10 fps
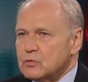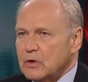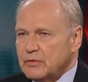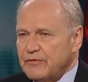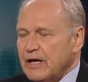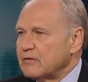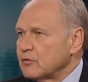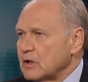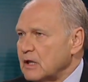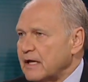what we've had
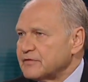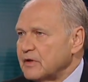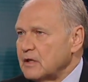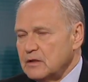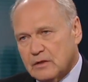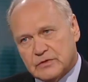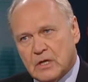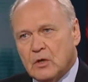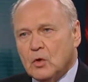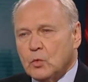for the last eight years.
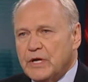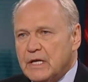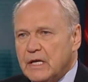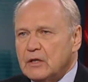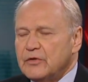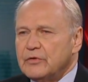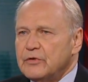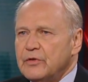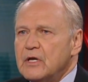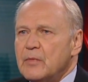We need, you,
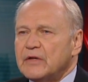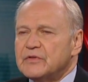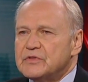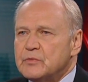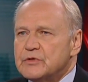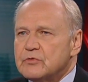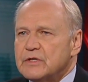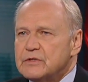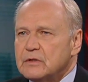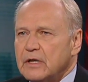you think about this
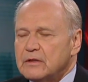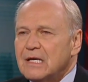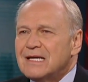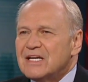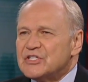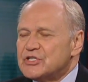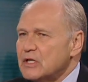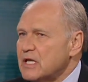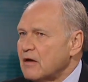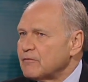administration, Anthony, has
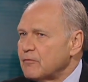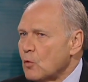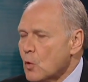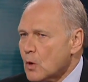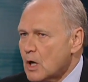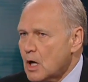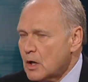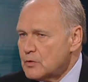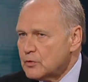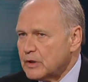shut down
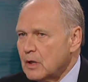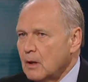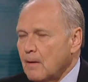400